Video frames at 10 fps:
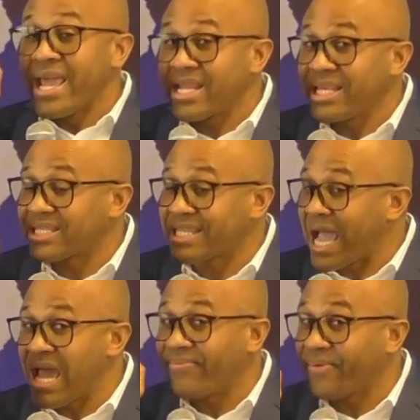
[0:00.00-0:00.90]
it is
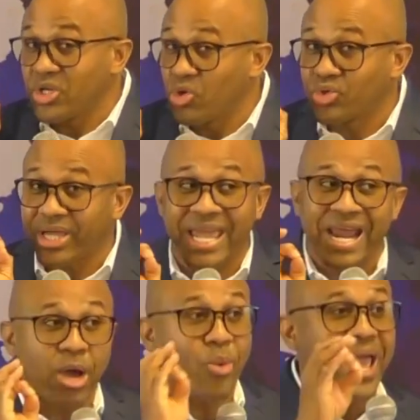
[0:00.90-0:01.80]
time for you to
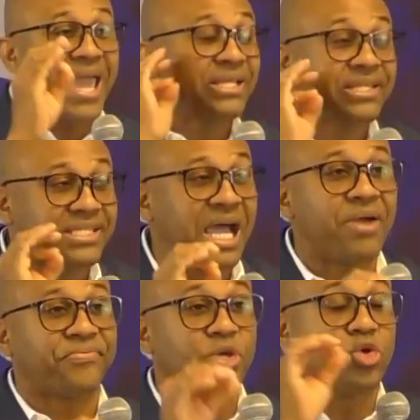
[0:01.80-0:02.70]
get away, it is
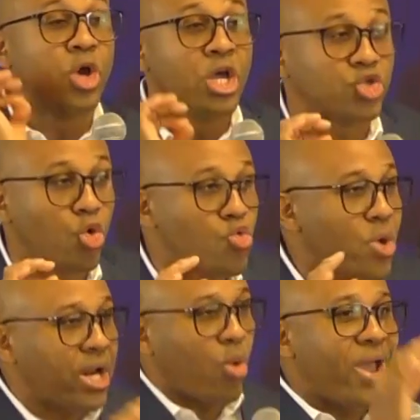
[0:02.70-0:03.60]
time for you to
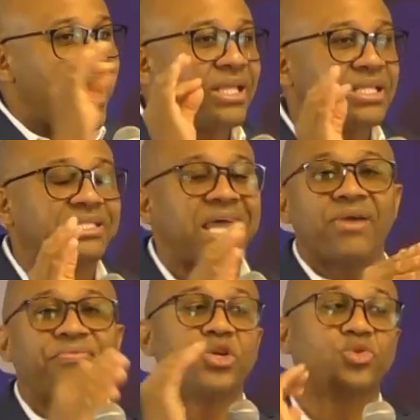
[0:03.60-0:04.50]
run away, it is
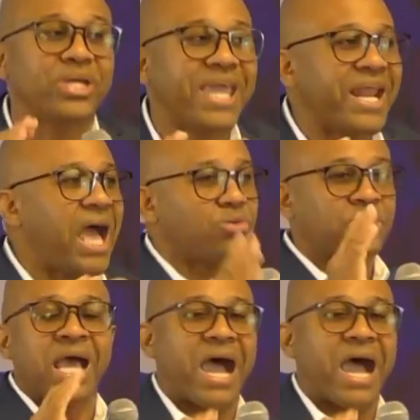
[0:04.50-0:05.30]
time for you to get out.